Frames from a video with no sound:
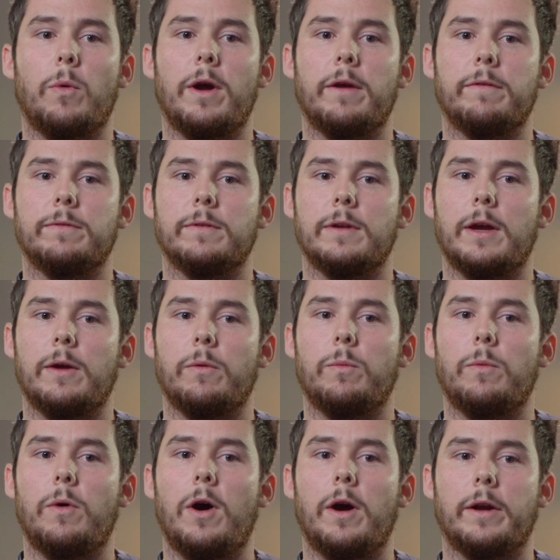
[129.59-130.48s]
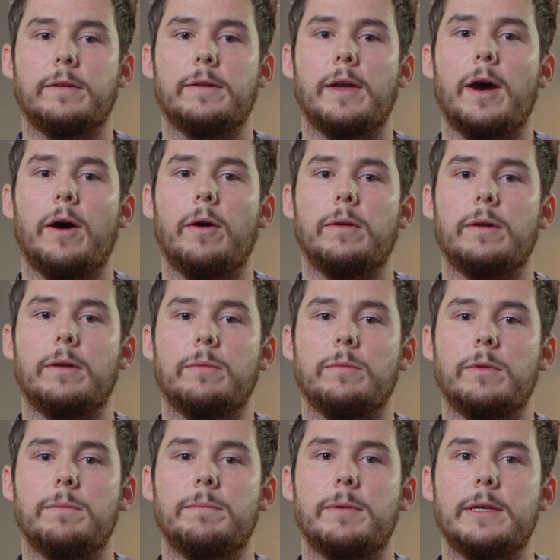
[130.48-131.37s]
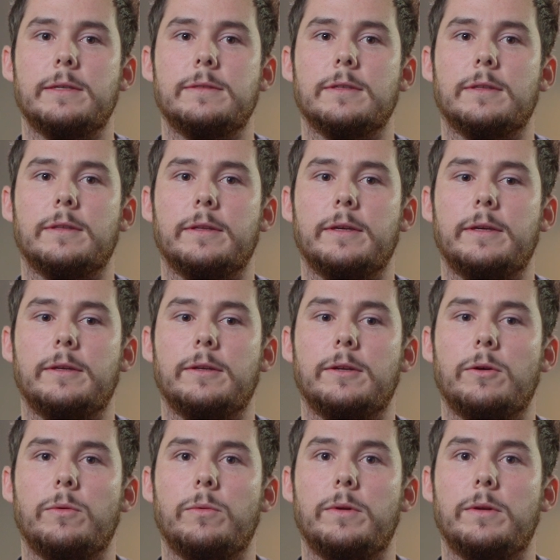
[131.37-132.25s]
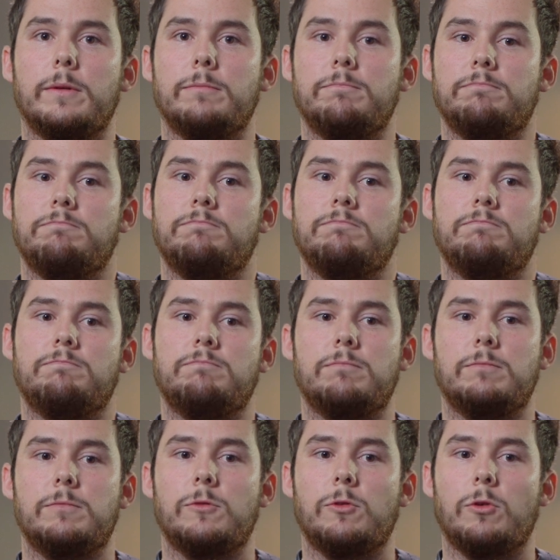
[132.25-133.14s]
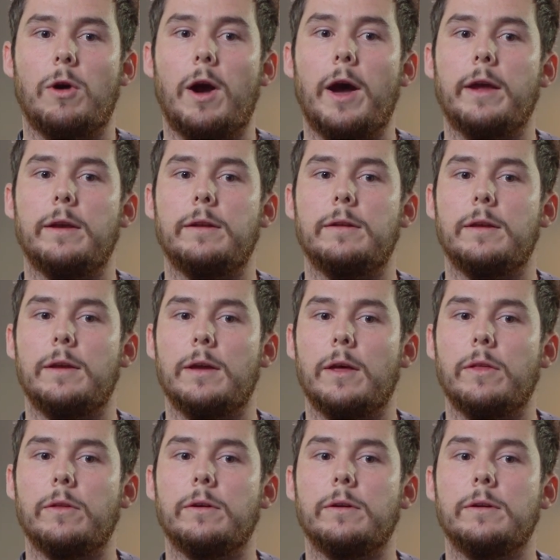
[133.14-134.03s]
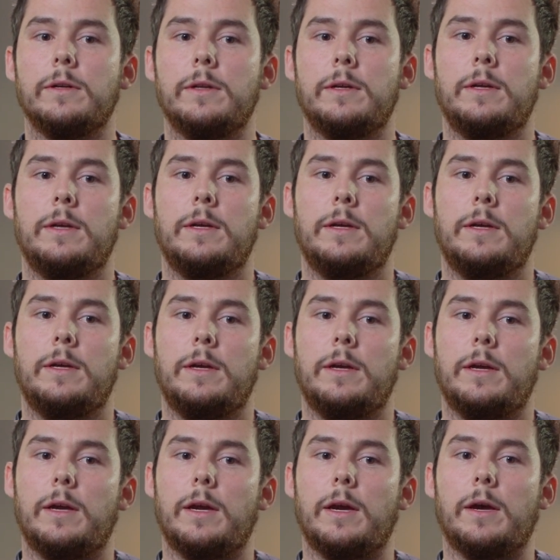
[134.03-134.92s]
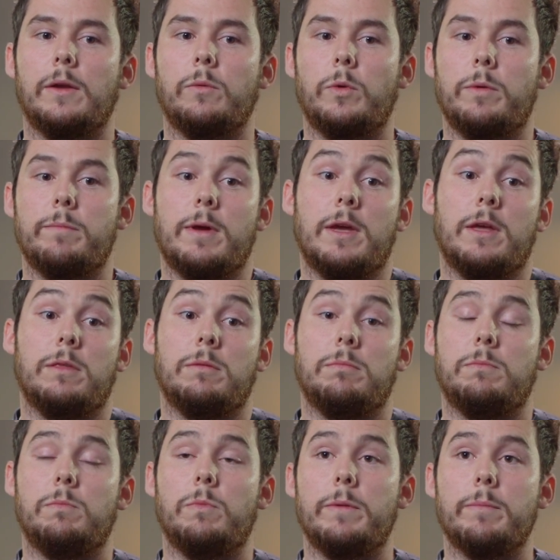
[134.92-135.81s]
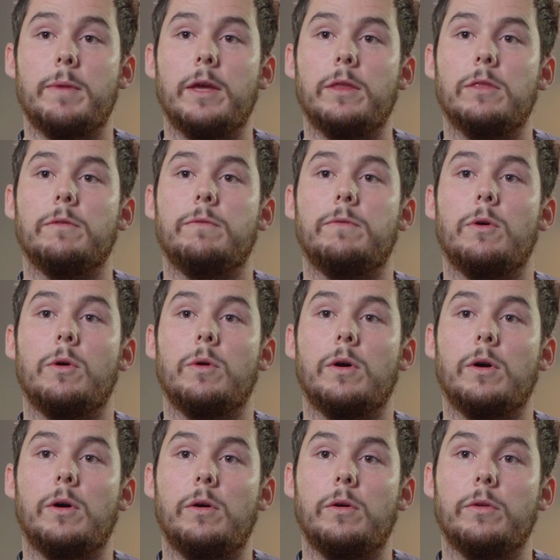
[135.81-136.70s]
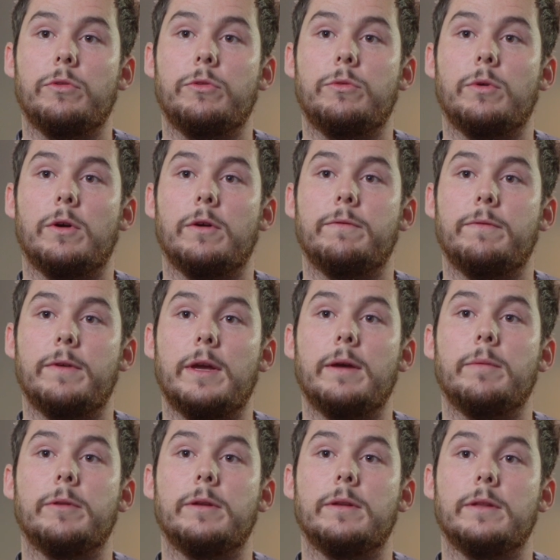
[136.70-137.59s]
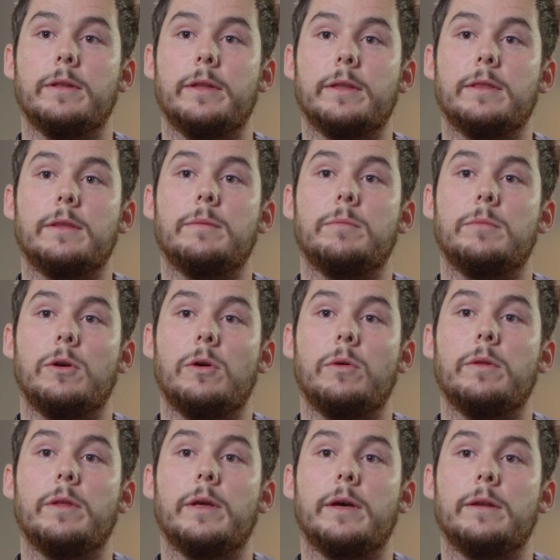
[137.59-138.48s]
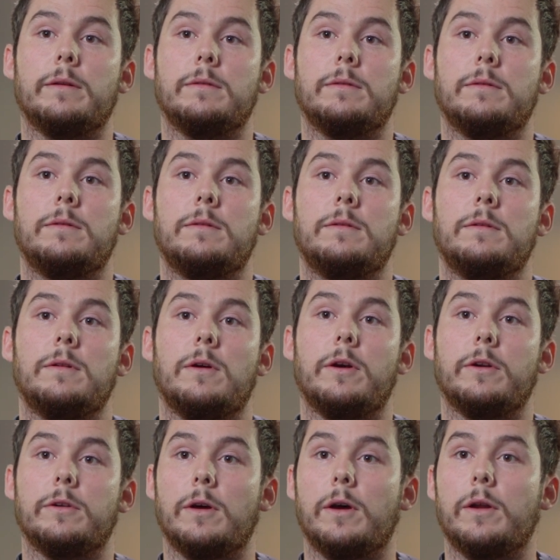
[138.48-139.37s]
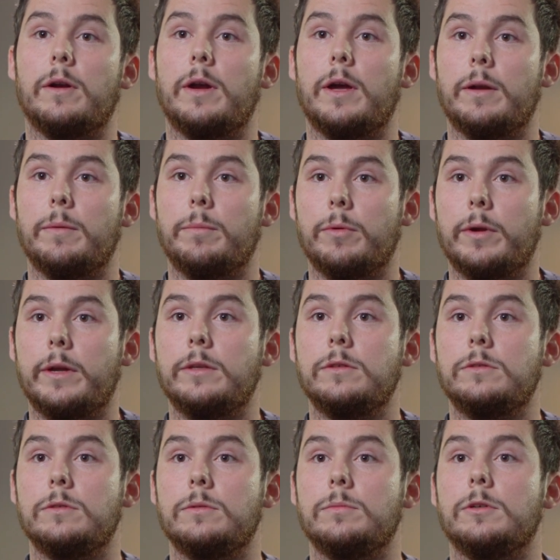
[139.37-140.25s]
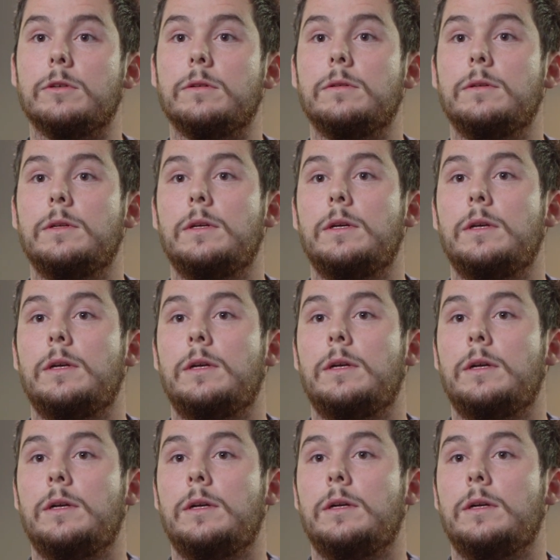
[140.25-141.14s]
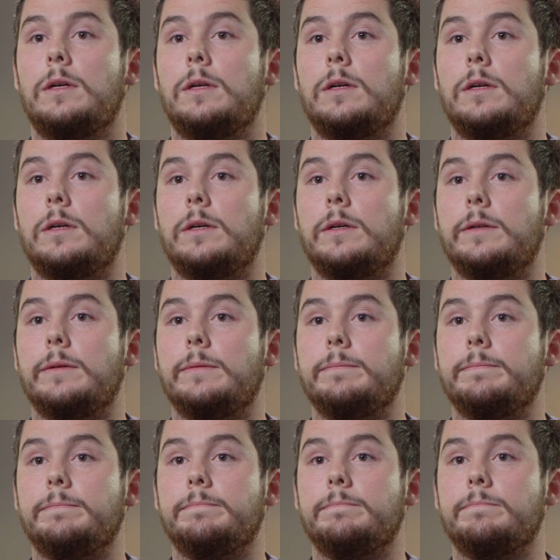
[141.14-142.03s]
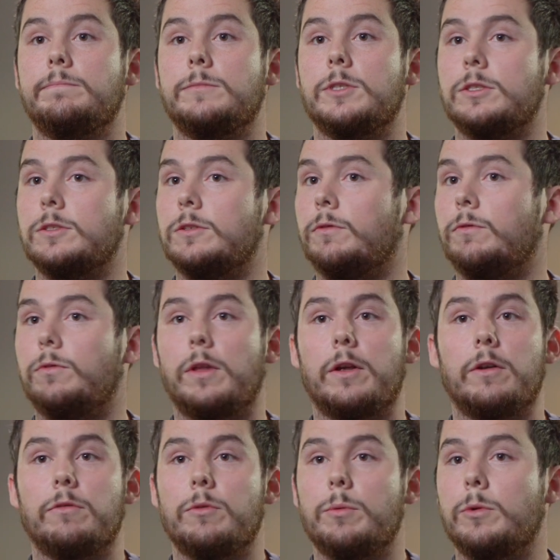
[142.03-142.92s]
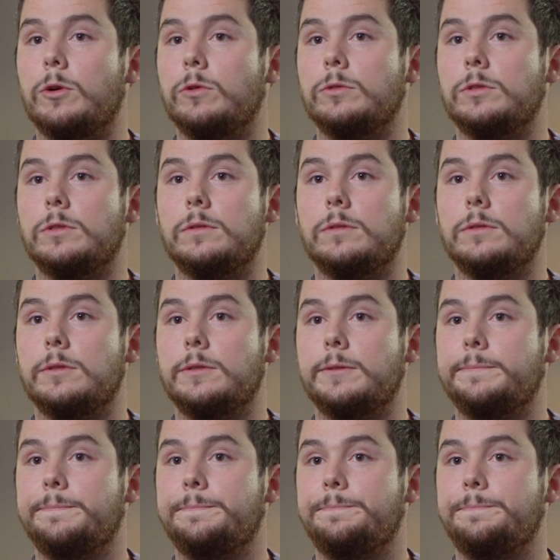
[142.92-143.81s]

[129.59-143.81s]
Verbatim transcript: wife and I walked out and we basically, you know, we cried together and we made we made the phone calls to our family to let them know that our daughter had a brain tumor um, just a flood of emotions.